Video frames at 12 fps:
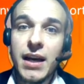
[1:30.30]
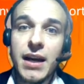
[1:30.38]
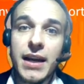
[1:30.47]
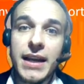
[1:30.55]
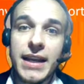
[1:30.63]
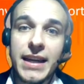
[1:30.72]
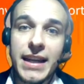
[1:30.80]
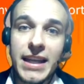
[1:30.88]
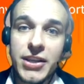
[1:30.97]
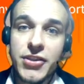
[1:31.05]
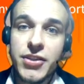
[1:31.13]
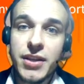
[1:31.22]
in
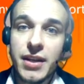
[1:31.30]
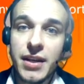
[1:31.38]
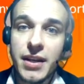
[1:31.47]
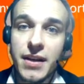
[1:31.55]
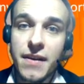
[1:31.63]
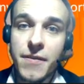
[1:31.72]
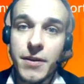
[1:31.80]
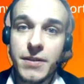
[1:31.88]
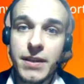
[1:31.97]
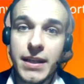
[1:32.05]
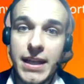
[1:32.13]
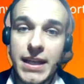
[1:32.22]
each
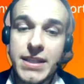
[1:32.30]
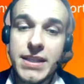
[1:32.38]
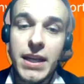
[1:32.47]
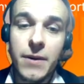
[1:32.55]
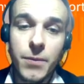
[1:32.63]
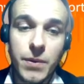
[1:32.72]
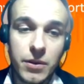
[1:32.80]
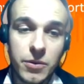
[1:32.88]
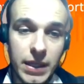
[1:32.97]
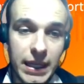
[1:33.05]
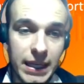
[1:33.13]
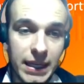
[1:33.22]
certain case. If we
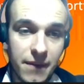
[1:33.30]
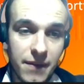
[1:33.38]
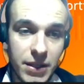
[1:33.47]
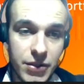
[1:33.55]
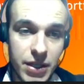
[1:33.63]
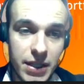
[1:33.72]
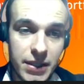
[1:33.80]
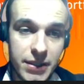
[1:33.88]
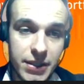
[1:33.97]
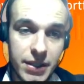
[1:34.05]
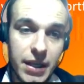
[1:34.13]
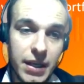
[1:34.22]
look at the
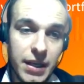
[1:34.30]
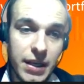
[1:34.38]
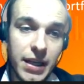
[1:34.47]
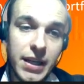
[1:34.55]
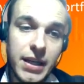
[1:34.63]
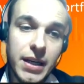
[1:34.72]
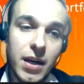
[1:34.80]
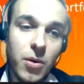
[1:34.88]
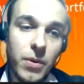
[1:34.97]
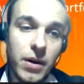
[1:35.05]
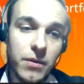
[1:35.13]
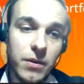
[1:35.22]
charts here,
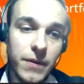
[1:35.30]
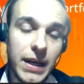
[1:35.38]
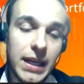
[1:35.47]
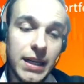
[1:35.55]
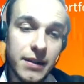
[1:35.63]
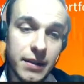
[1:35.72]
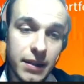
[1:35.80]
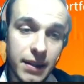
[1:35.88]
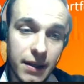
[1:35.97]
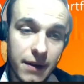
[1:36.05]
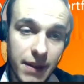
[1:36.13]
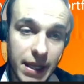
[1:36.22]
we will find
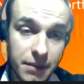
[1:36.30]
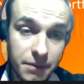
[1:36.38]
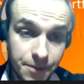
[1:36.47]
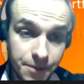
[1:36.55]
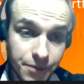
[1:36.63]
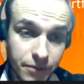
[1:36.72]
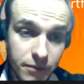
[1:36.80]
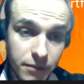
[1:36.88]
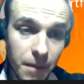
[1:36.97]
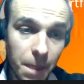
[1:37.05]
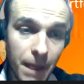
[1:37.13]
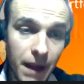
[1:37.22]
that
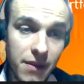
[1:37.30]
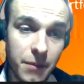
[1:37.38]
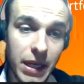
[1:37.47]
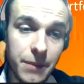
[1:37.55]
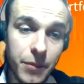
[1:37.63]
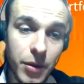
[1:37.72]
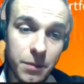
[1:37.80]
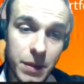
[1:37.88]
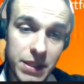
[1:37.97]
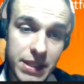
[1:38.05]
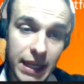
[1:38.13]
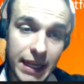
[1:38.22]
the main
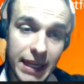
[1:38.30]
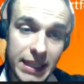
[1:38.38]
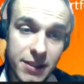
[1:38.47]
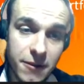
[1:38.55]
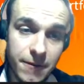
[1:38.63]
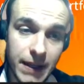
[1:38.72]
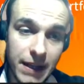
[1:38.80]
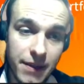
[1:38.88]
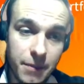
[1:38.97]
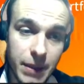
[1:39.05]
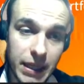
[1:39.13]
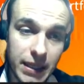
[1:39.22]
purpose is to find
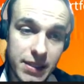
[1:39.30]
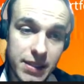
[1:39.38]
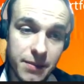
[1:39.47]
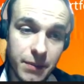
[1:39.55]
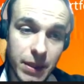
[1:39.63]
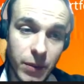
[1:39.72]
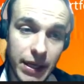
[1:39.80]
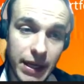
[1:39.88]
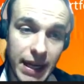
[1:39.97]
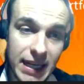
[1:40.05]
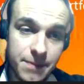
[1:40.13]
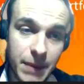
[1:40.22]
the balance between
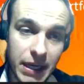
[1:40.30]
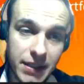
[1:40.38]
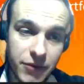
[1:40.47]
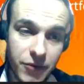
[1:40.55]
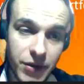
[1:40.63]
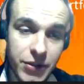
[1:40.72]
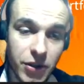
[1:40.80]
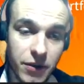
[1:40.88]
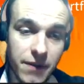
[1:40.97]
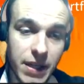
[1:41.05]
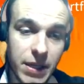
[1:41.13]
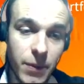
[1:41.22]
expected
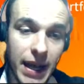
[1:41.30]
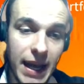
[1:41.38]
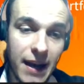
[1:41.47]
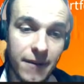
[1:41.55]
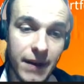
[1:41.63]
return that we have